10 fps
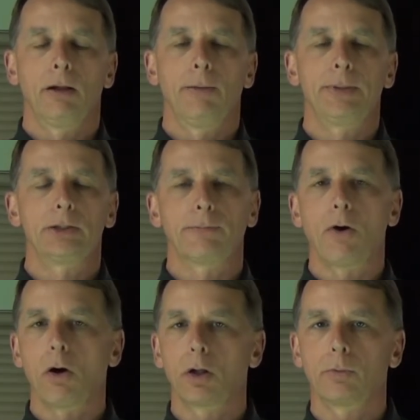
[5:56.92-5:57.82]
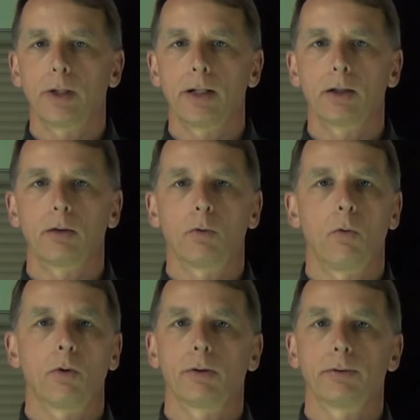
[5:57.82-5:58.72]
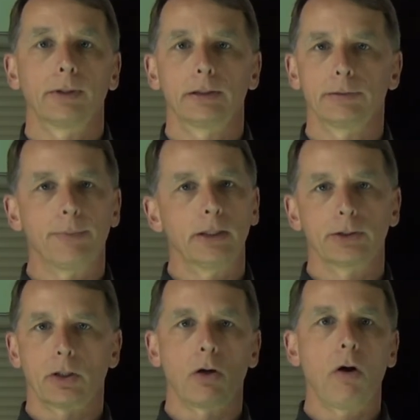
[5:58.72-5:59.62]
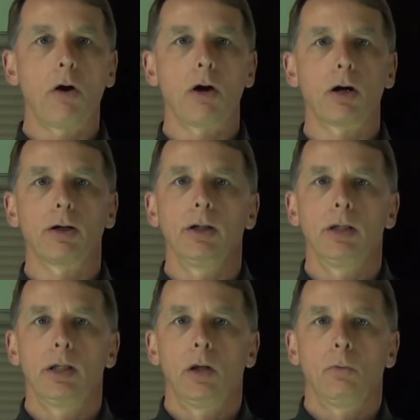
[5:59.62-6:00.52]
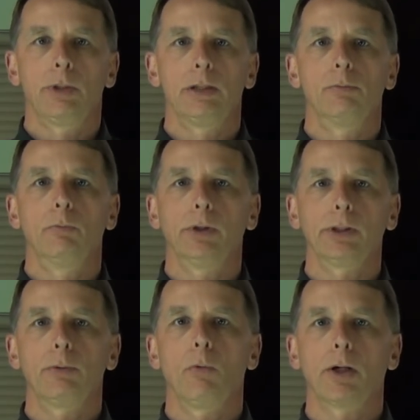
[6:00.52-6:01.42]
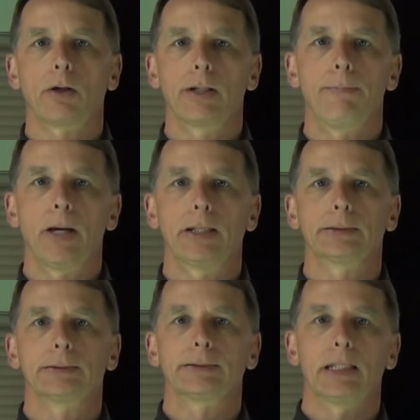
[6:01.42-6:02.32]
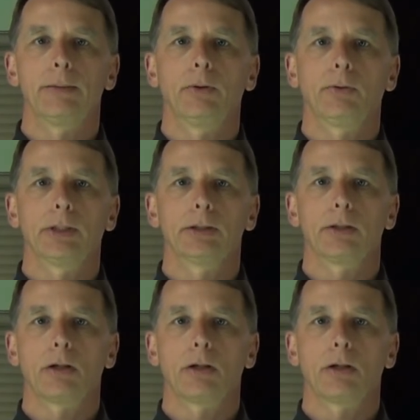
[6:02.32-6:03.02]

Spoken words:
a piece of hardware or as big as a car, we really work on embedding sustainability into